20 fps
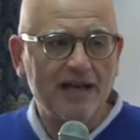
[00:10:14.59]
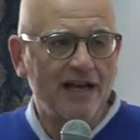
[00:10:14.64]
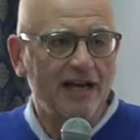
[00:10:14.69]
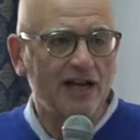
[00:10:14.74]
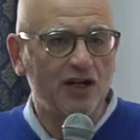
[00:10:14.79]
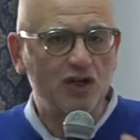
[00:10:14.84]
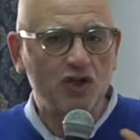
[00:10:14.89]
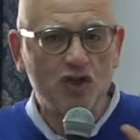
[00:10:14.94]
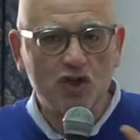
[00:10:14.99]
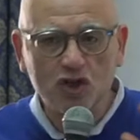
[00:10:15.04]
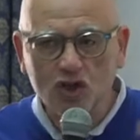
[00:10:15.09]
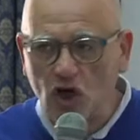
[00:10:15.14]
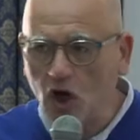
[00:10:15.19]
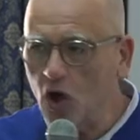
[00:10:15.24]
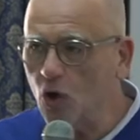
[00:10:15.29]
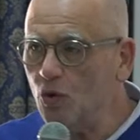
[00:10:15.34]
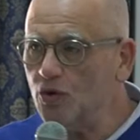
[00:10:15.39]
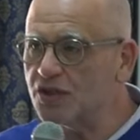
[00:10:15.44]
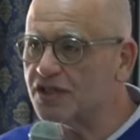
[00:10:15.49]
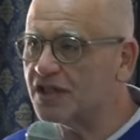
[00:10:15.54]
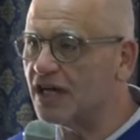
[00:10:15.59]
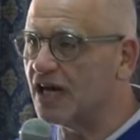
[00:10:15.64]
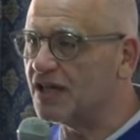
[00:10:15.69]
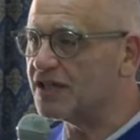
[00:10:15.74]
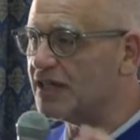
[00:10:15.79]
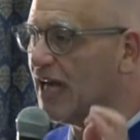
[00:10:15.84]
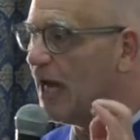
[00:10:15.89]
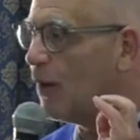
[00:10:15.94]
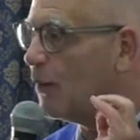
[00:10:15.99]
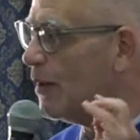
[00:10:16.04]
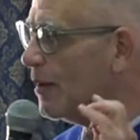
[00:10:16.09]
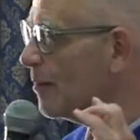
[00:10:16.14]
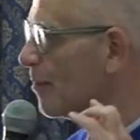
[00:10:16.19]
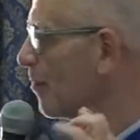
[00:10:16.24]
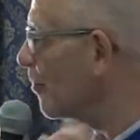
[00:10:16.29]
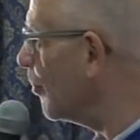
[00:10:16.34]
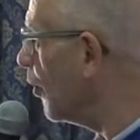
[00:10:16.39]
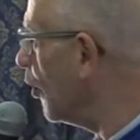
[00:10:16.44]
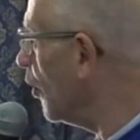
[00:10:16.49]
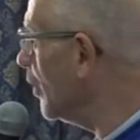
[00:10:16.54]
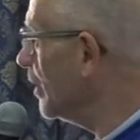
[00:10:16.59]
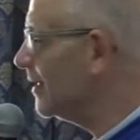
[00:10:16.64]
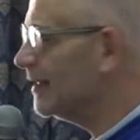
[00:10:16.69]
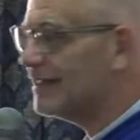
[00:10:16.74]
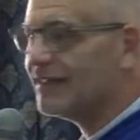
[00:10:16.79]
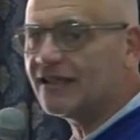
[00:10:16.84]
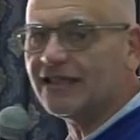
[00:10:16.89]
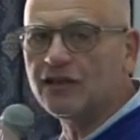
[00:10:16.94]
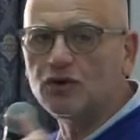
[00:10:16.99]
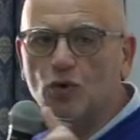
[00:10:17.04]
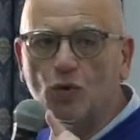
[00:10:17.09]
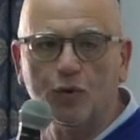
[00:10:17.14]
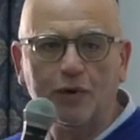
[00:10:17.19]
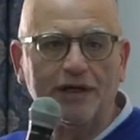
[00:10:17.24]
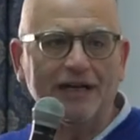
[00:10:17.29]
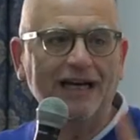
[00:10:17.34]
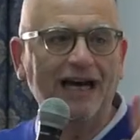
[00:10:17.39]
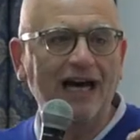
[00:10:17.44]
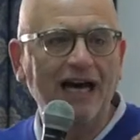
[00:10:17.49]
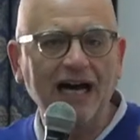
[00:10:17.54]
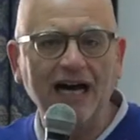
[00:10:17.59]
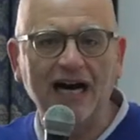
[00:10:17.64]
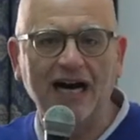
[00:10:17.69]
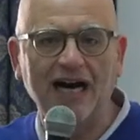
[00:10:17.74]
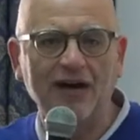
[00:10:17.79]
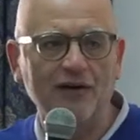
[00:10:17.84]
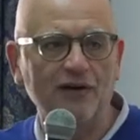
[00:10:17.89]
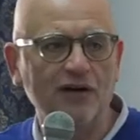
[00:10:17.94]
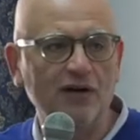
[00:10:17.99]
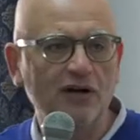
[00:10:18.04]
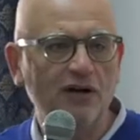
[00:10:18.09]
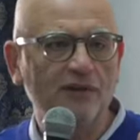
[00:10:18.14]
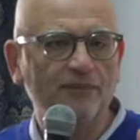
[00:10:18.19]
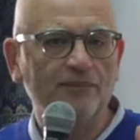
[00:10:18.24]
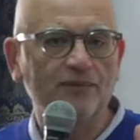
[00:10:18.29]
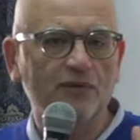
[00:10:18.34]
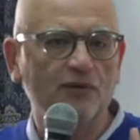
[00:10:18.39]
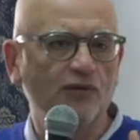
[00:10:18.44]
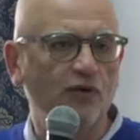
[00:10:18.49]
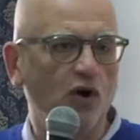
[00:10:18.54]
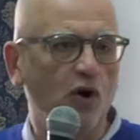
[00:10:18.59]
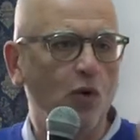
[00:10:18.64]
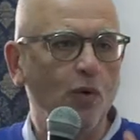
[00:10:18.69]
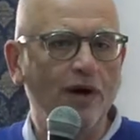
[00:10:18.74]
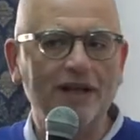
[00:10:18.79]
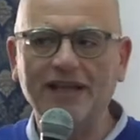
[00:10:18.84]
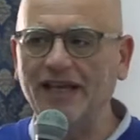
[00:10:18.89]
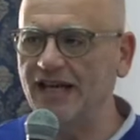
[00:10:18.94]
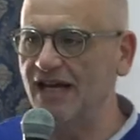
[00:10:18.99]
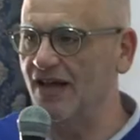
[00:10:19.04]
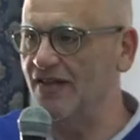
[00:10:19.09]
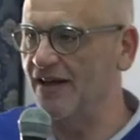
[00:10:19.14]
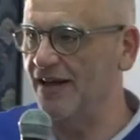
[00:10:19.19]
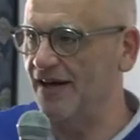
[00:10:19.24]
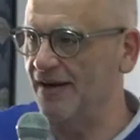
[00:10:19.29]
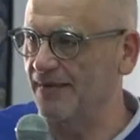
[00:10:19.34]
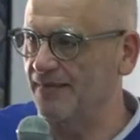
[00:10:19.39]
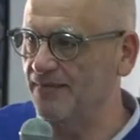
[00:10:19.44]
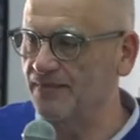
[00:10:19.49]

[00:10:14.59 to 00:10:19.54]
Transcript: it shows us how important we are for one another.